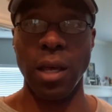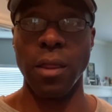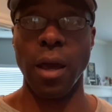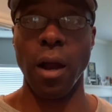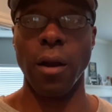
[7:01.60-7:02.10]
in
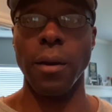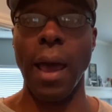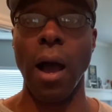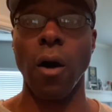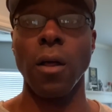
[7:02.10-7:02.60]
there.
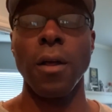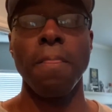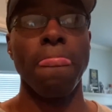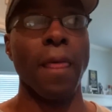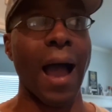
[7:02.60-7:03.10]
Now,
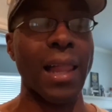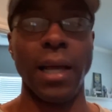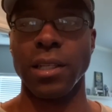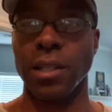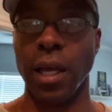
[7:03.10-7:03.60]
I
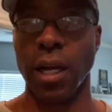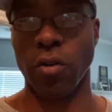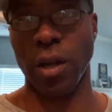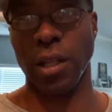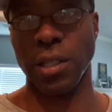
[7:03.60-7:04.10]
like to take a
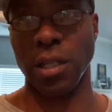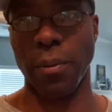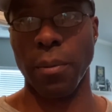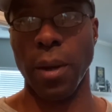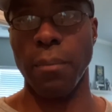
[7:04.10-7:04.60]
creatine
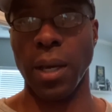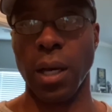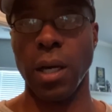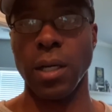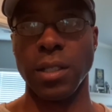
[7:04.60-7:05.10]
supplement
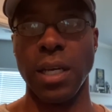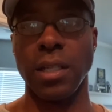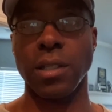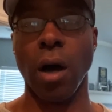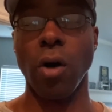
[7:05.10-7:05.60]
because
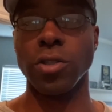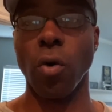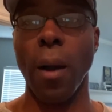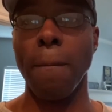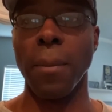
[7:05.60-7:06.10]
it's
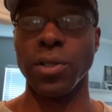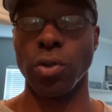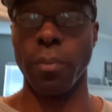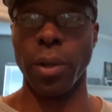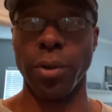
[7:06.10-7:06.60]
also a
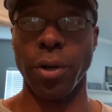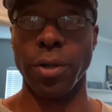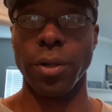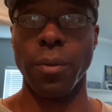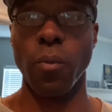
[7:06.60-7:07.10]
muscle builder,
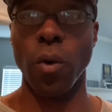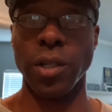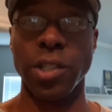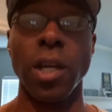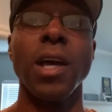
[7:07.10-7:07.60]

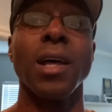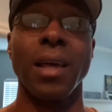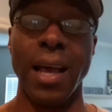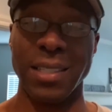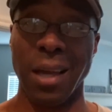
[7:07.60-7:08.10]
which,
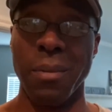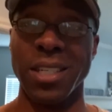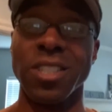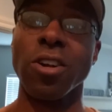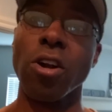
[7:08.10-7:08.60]
as I
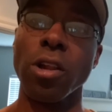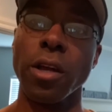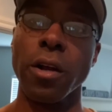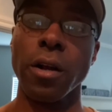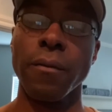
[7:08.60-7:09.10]
mentioned
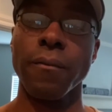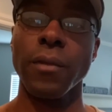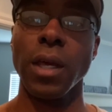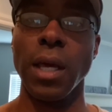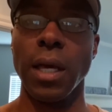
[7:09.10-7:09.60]
earlier,
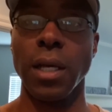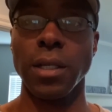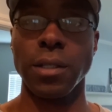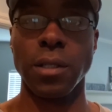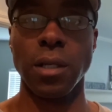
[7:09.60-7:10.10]

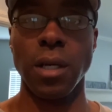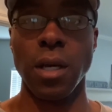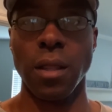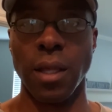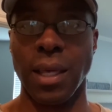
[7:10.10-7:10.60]
is
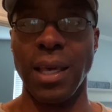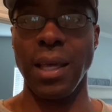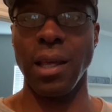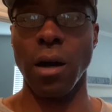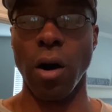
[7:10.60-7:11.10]
the
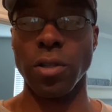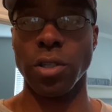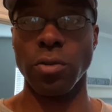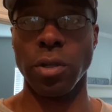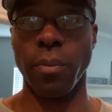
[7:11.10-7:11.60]
key
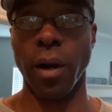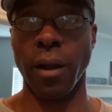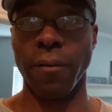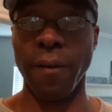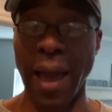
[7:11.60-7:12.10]
also to
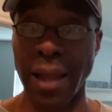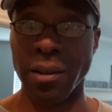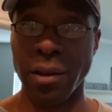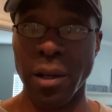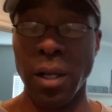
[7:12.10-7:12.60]
burning
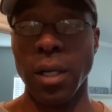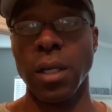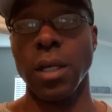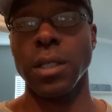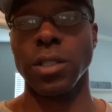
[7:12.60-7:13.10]
fat.
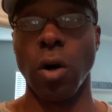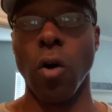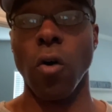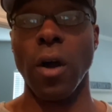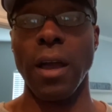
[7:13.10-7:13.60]

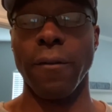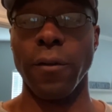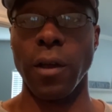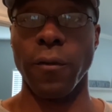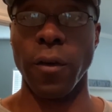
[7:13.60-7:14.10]
So if,
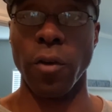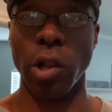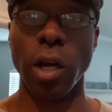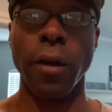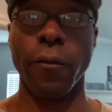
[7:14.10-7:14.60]
if, if you're
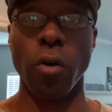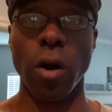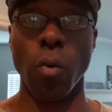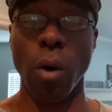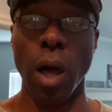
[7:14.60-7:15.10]
looking
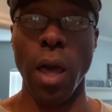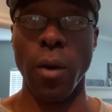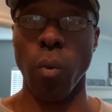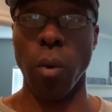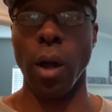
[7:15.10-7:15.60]
for a,
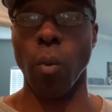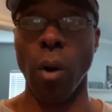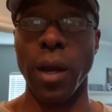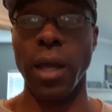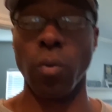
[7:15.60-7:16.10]
a
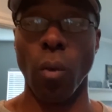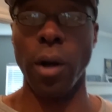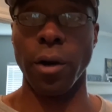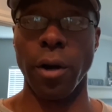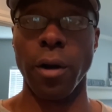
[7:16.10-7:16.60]
one-hit
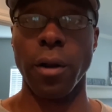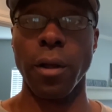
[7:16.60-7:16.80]
wonder,